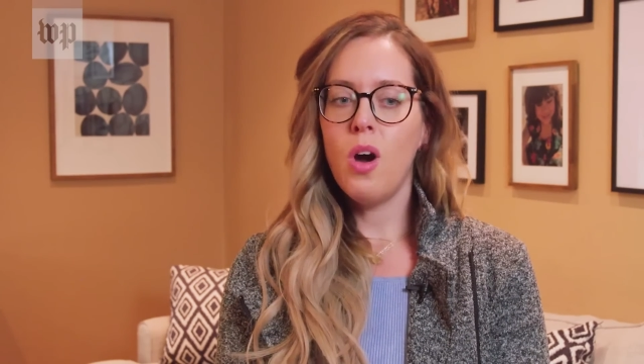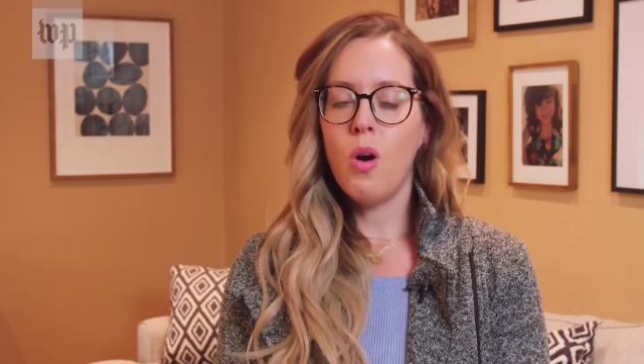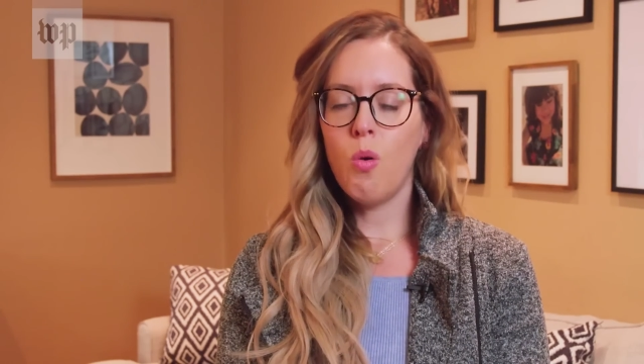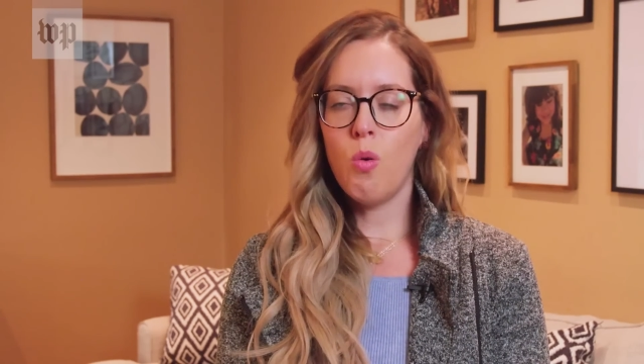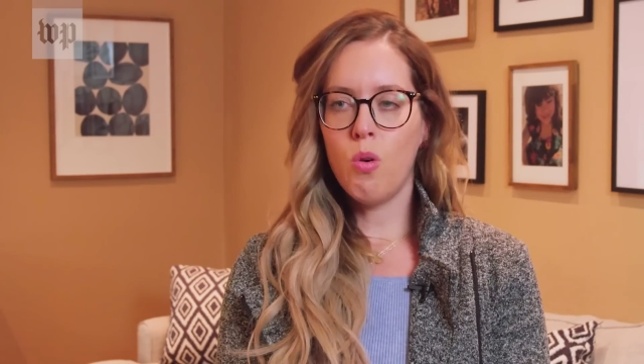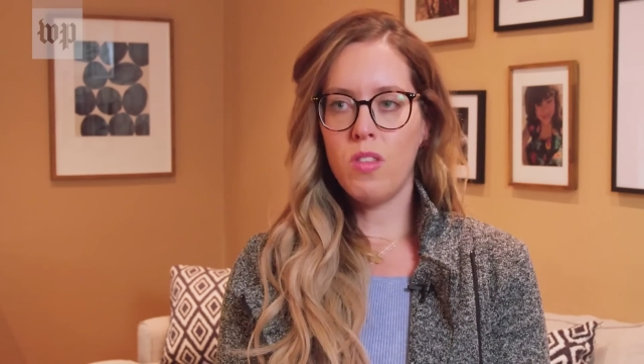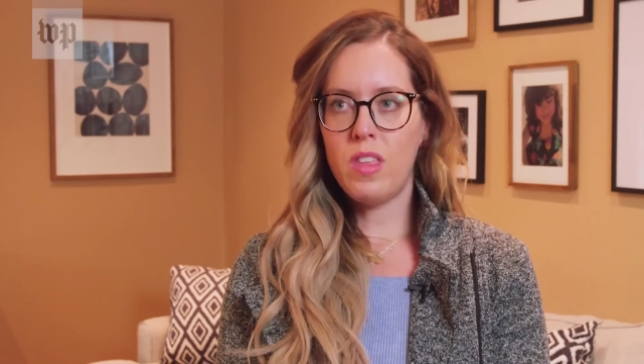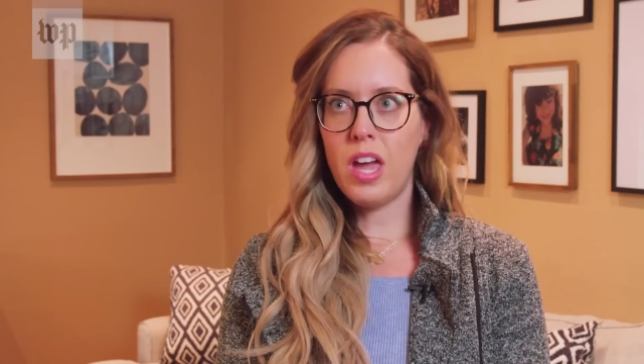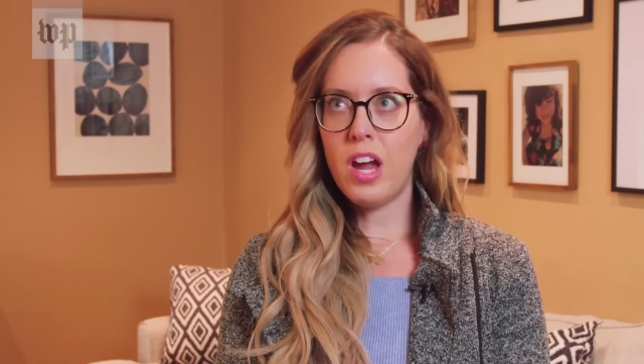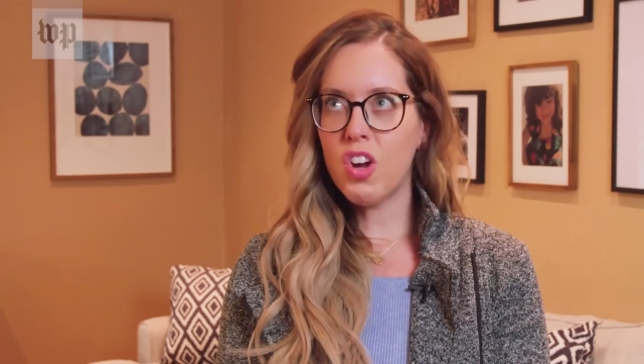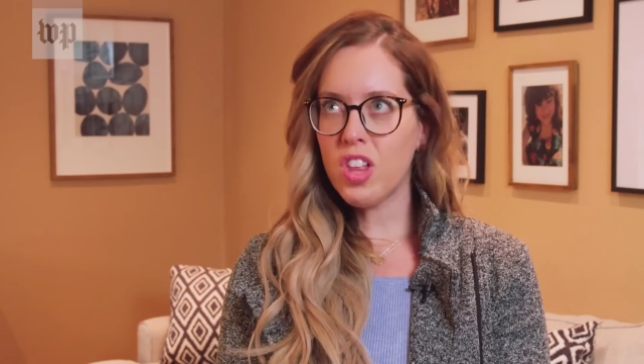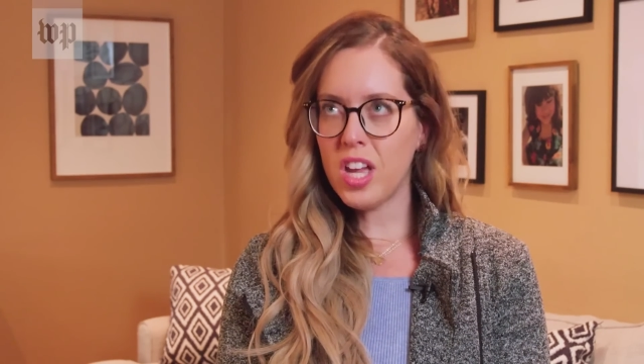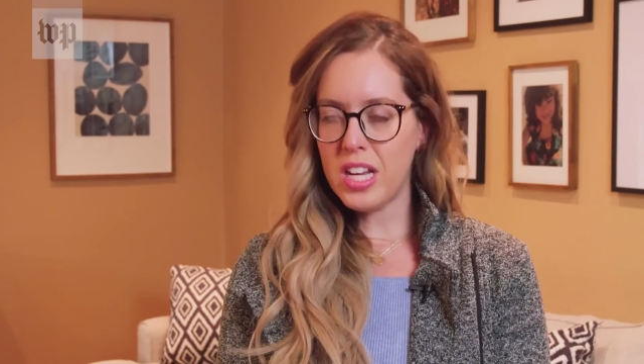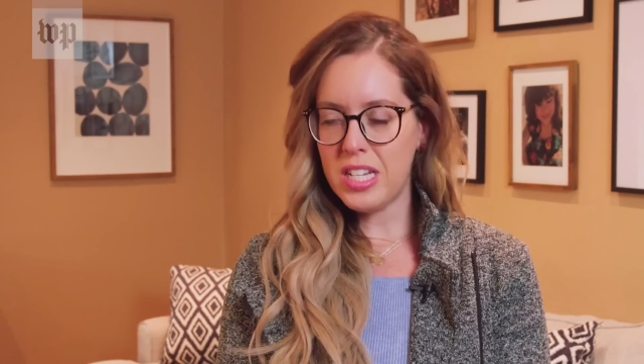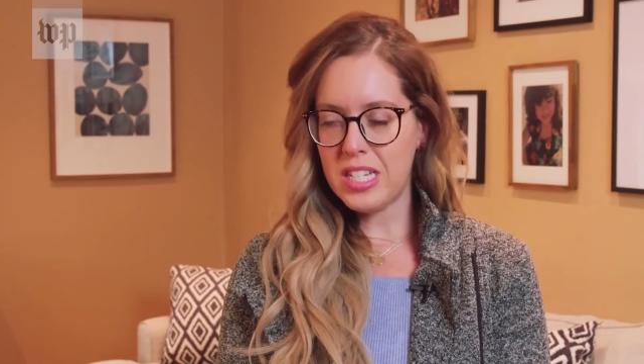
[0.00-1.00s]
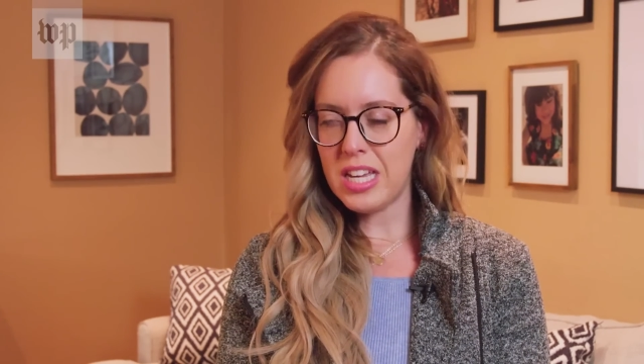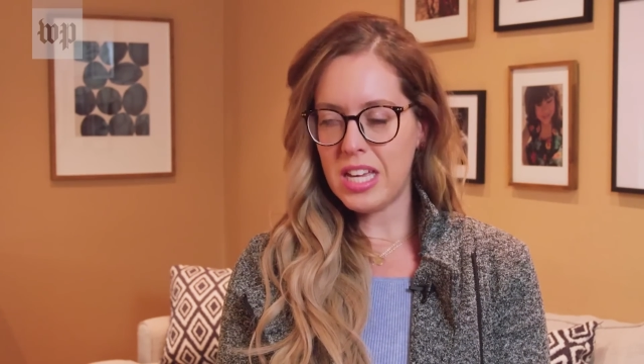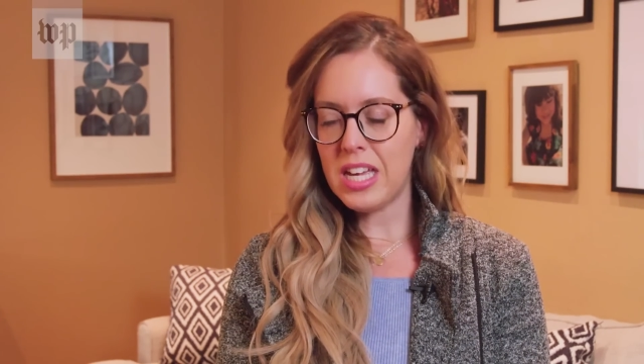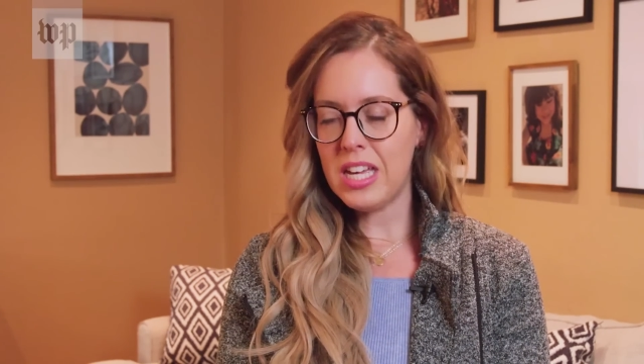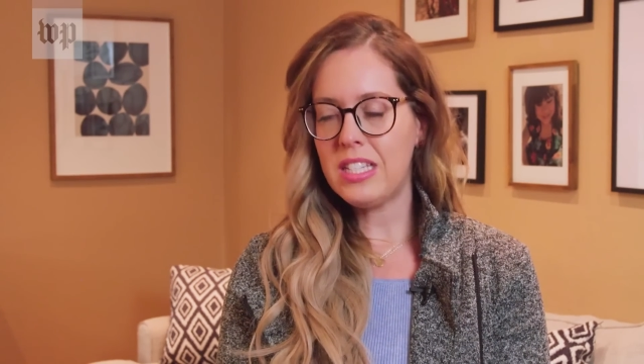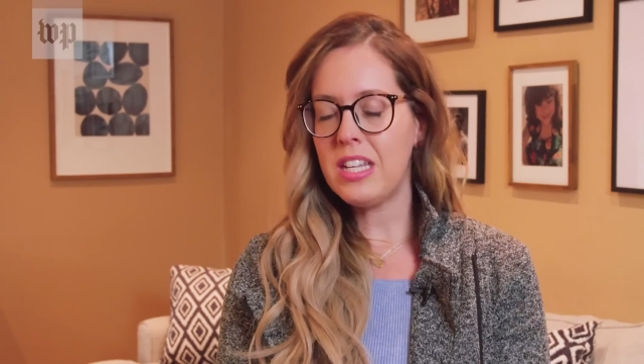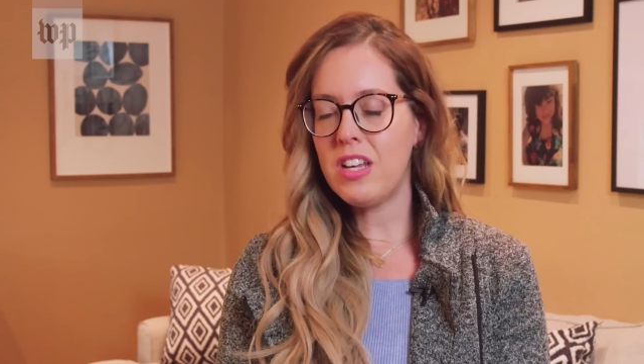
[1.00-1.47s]
or the airline
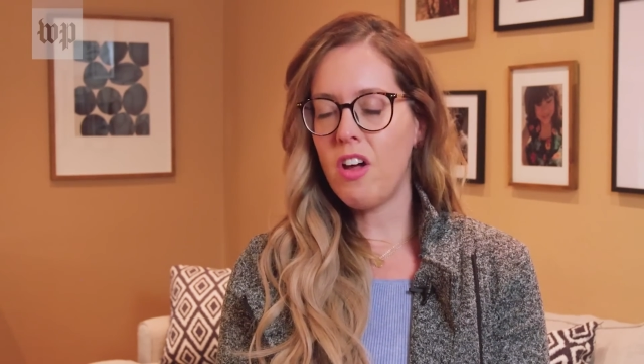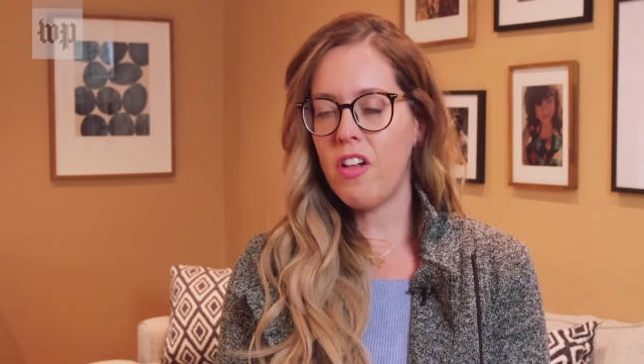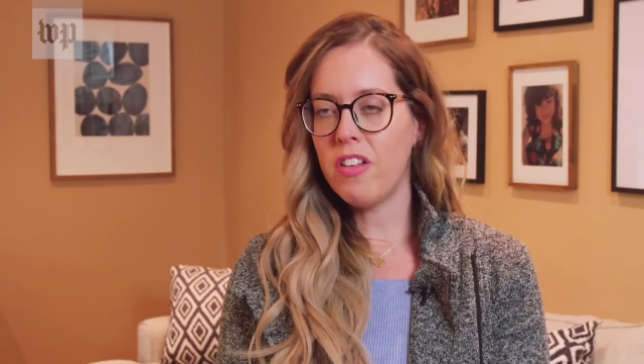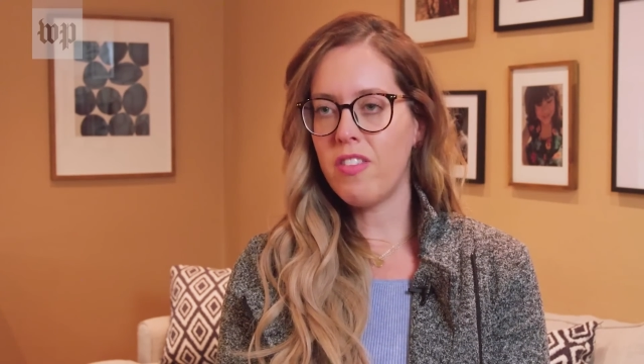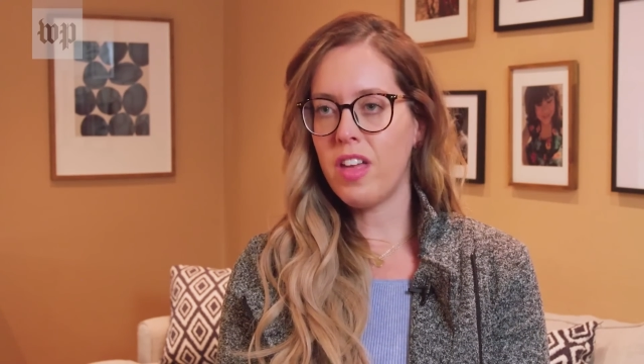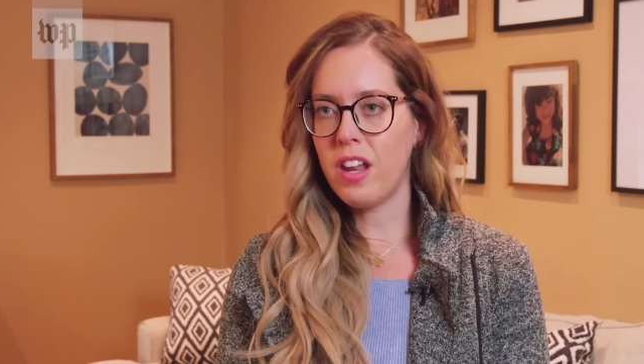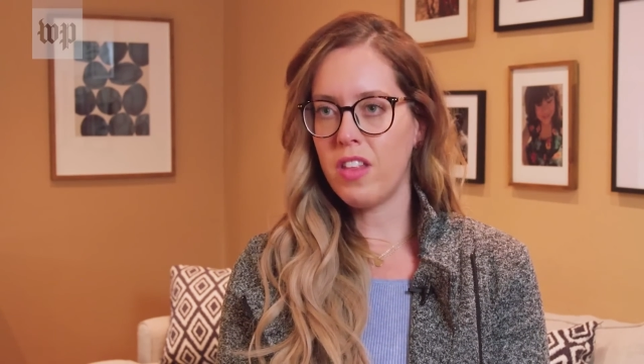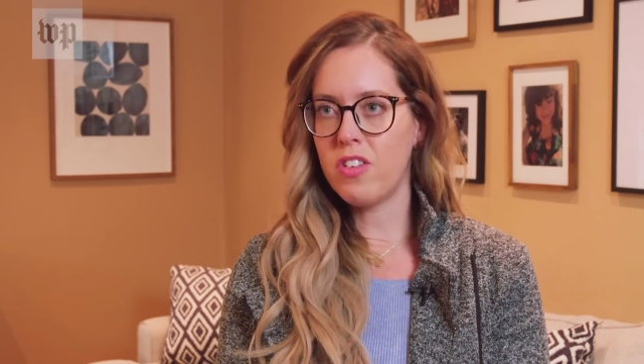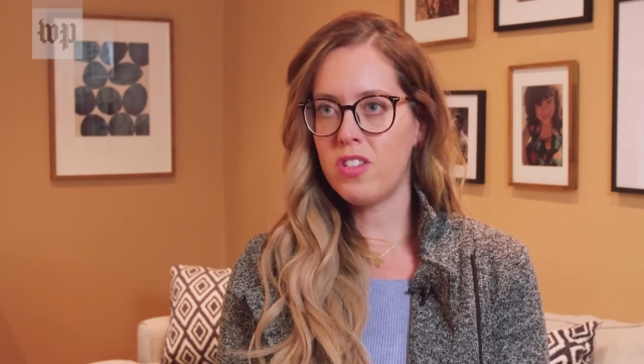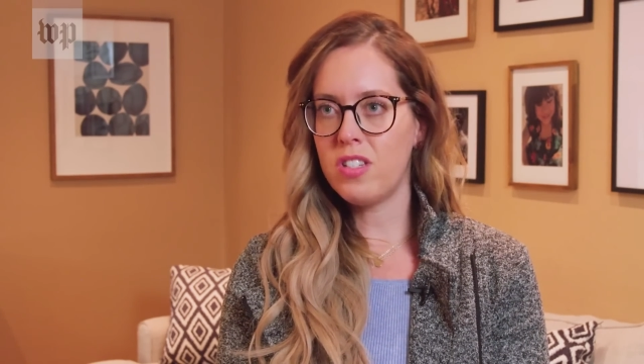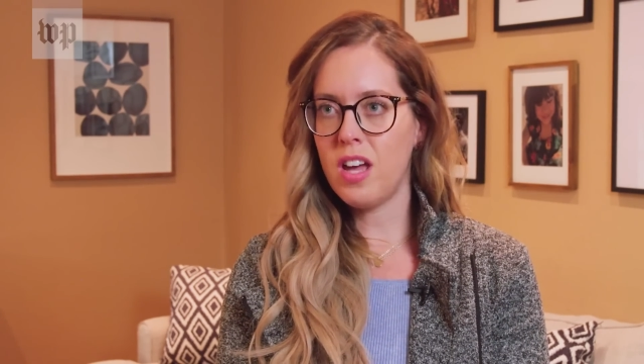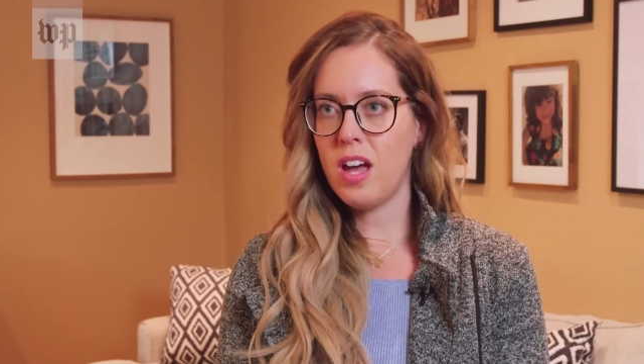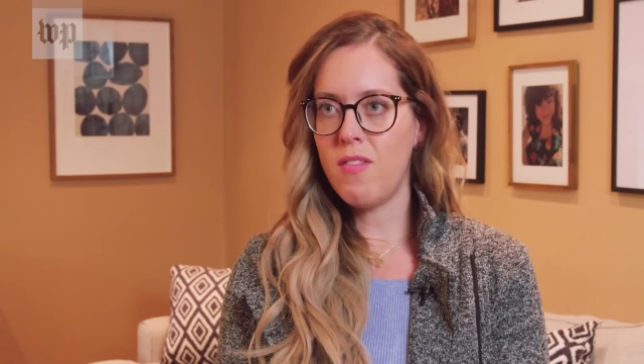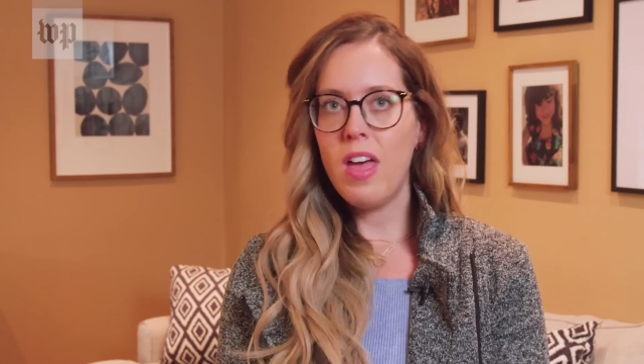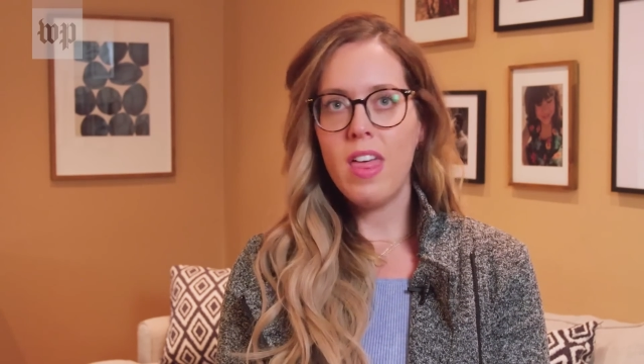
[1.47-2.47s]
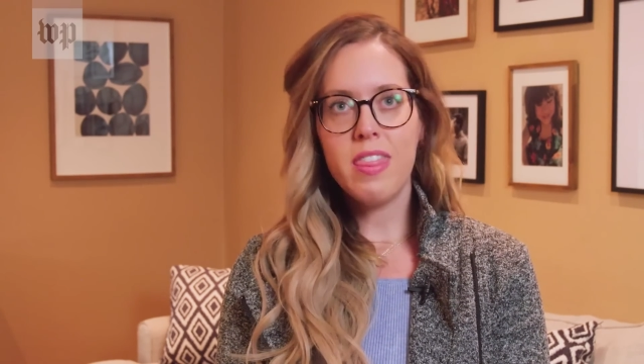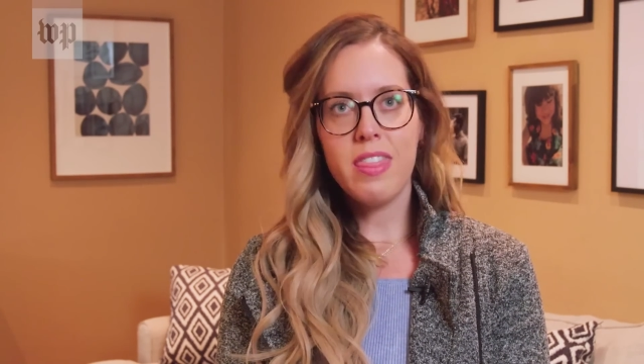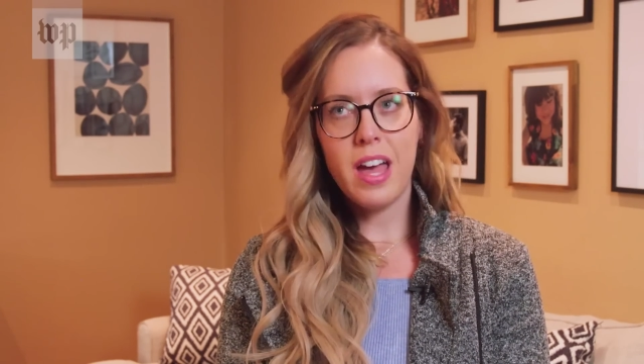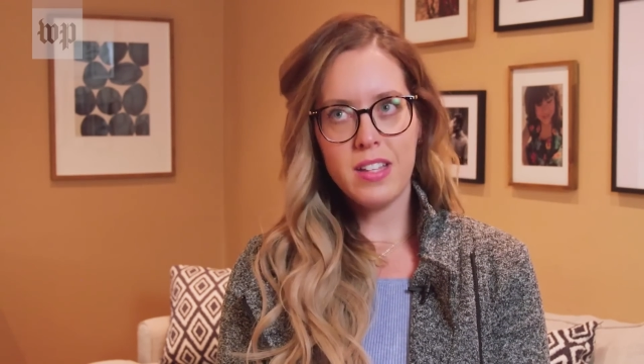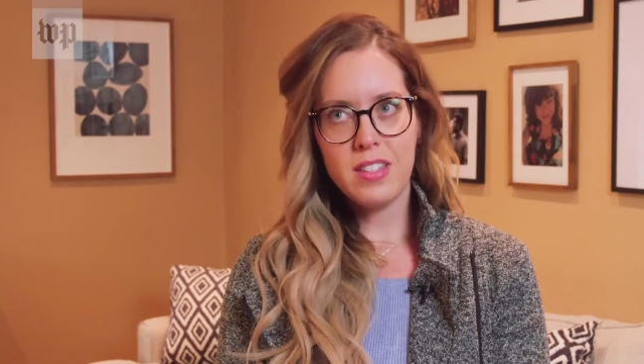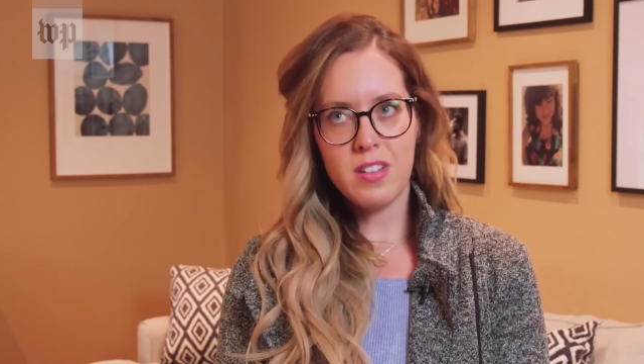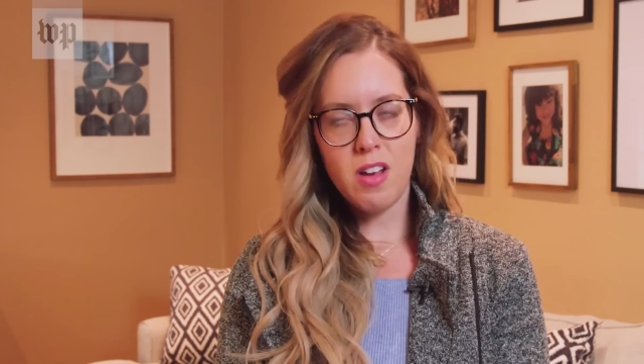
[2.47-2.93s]
tickets and all of that other stuff,
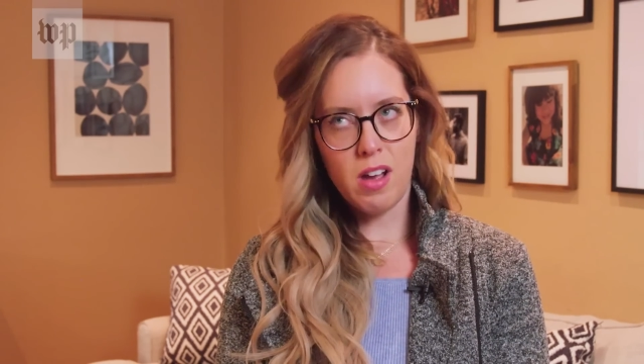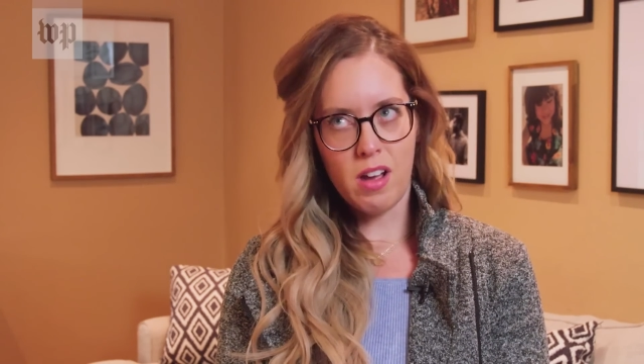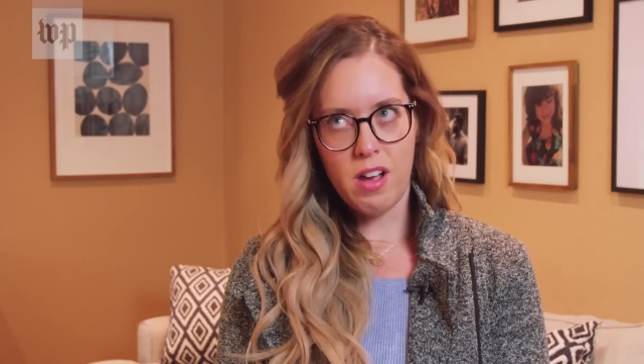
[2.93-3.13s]
that's not